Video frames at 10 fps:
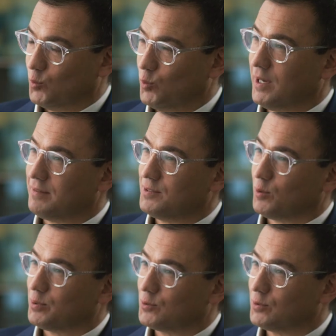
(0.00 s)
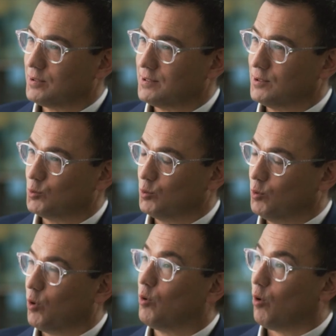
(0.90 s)
We have the opportunity to
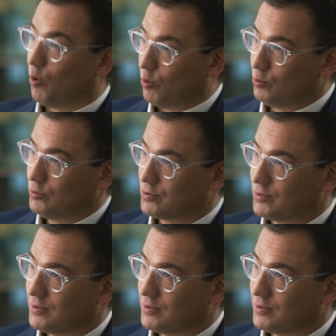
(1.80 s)
grow old,